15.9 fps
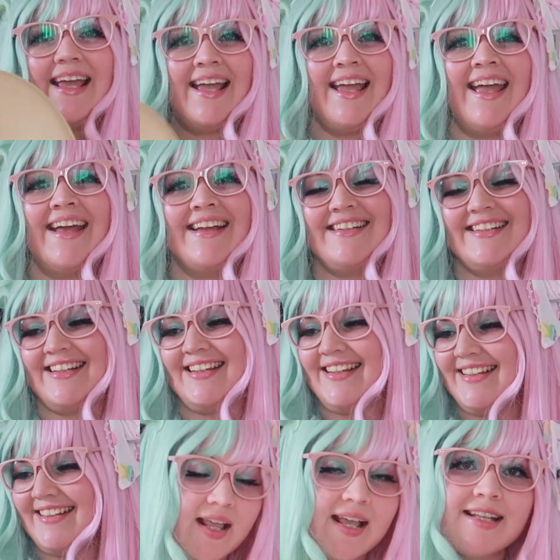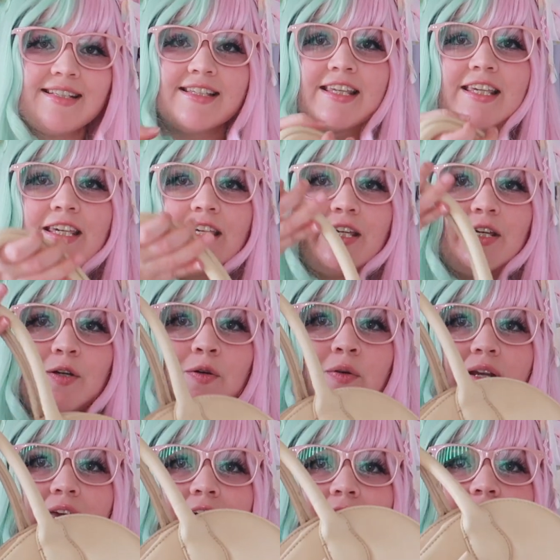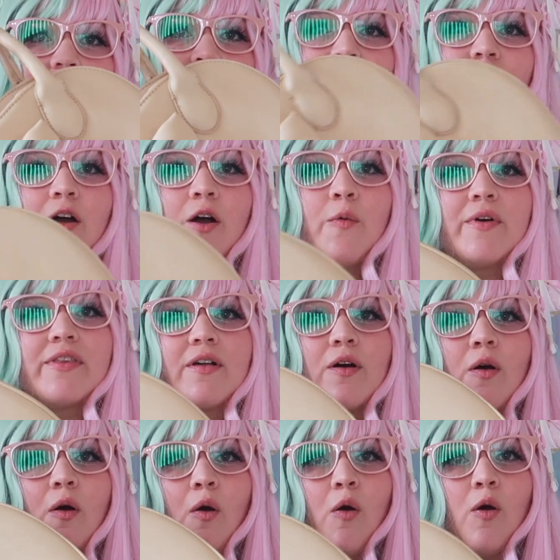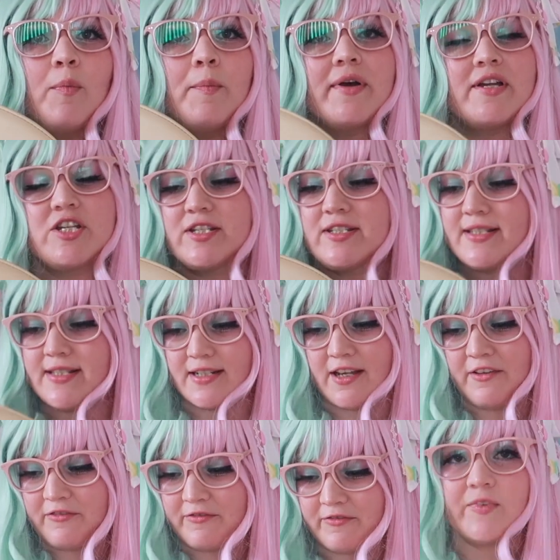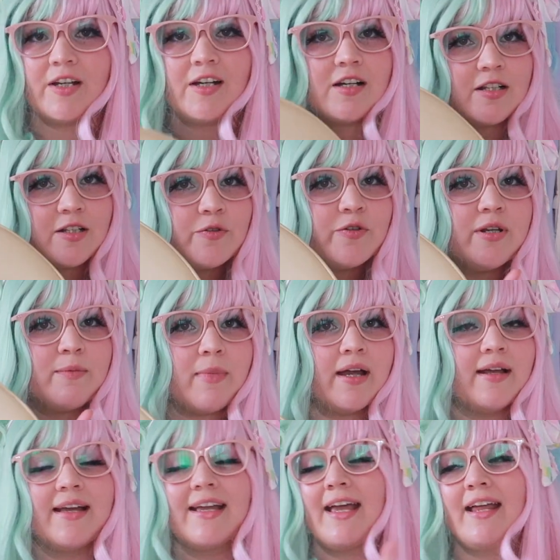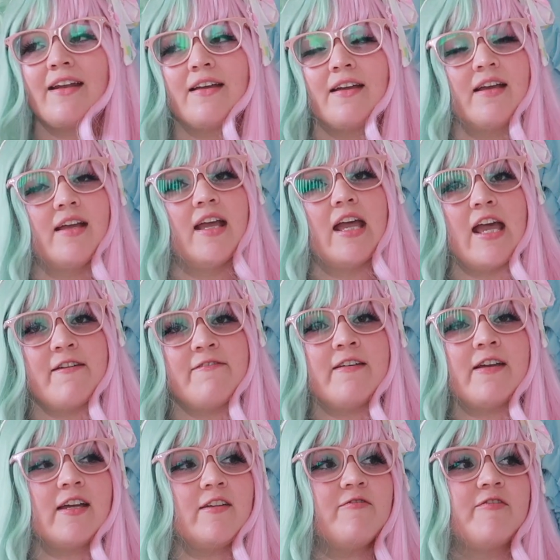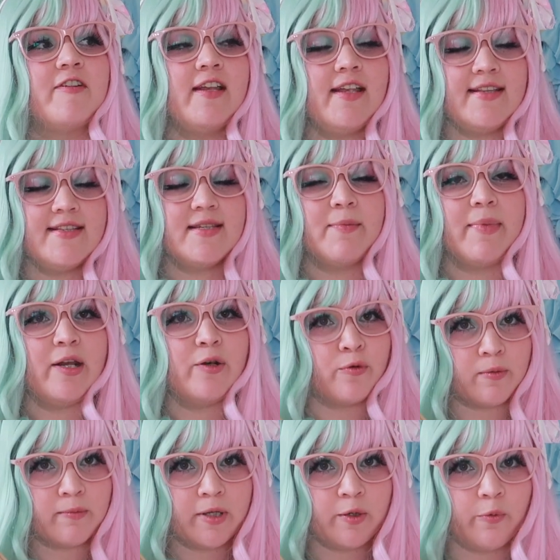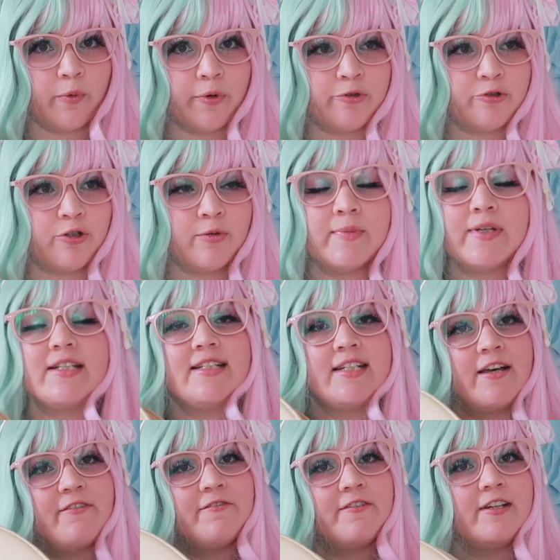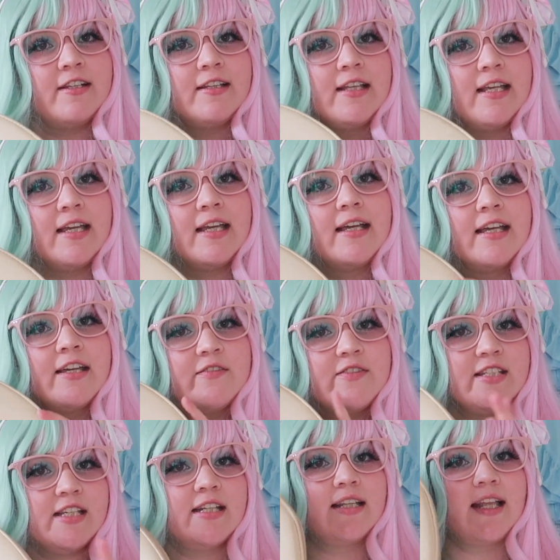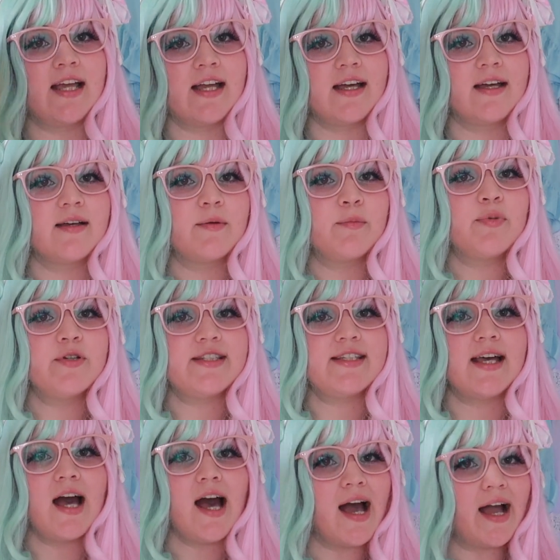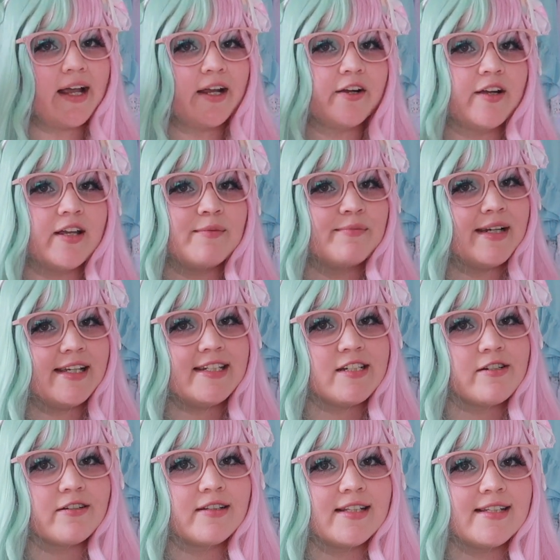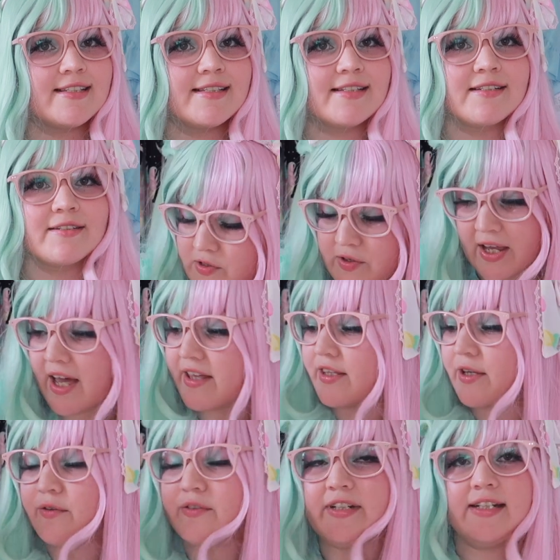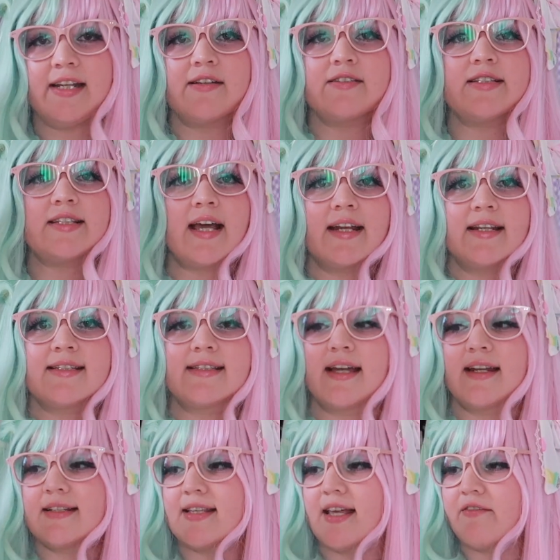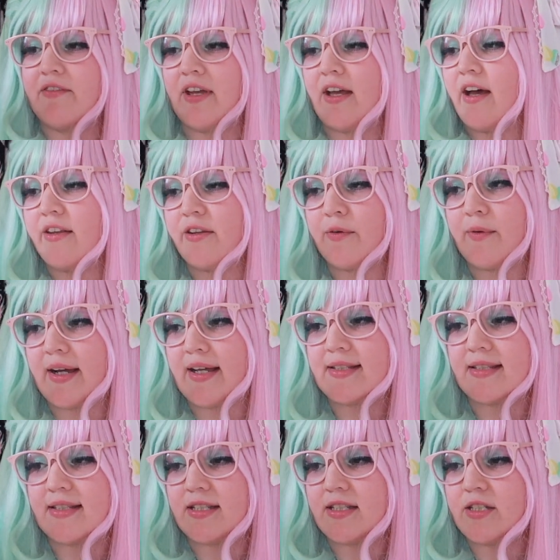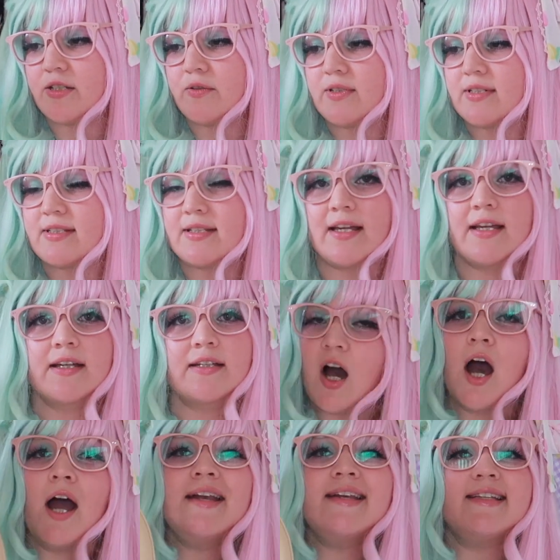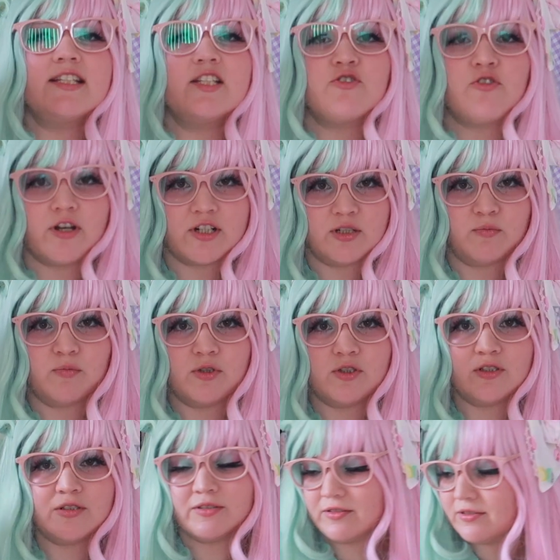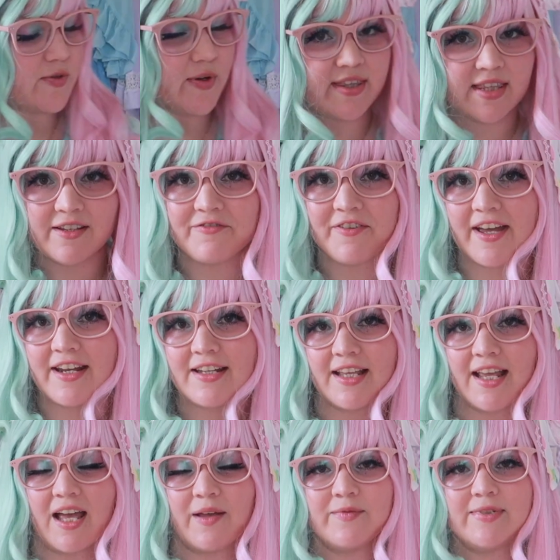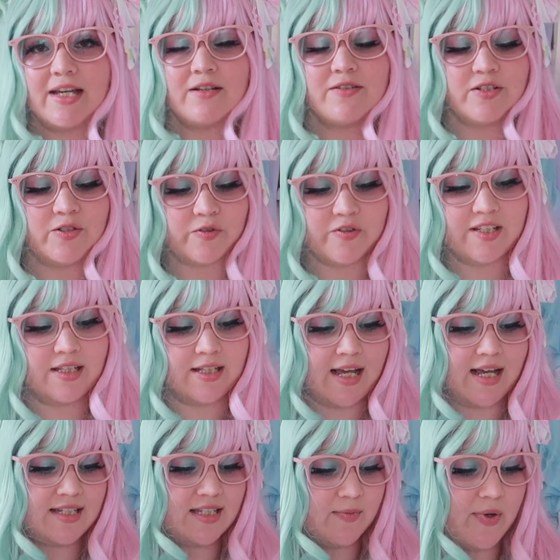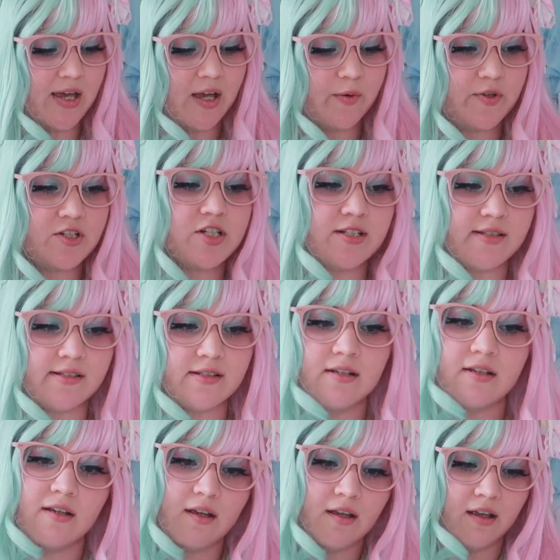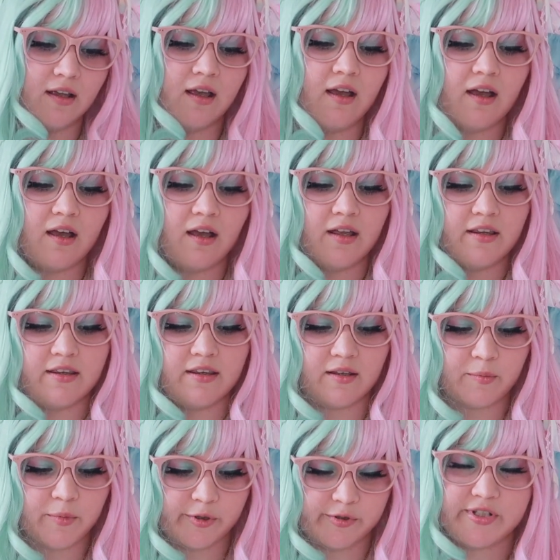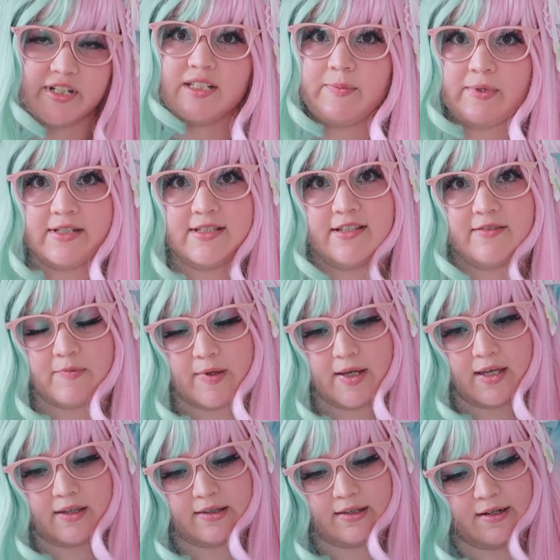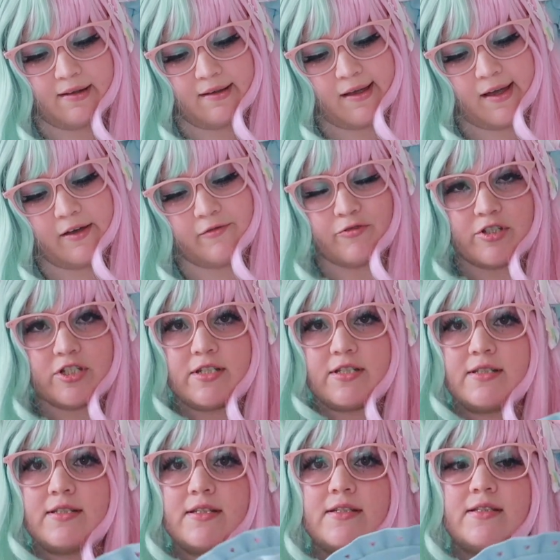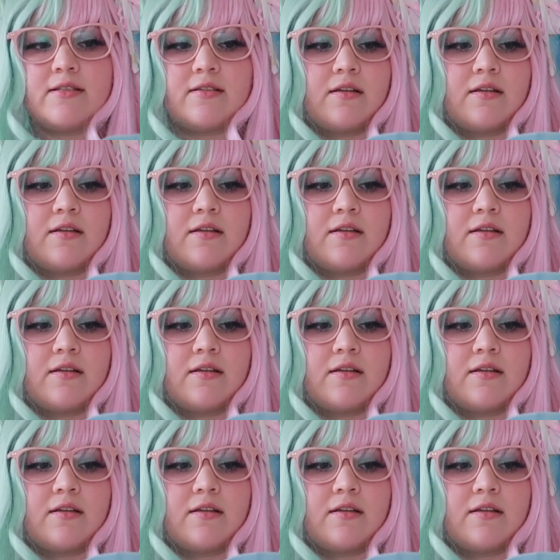handy. It's cute. It can go with a whole bunch of stuff, including my, again, if it can fit into my normie wardrobe, it definitely gives it like, puts it higher in my tier list. So yeah, the only downside is that it's heavy. Otherwise, this dude is like undestructible. So I think finally I'm down to the last bag, which is the most expensive bag that I have, which is this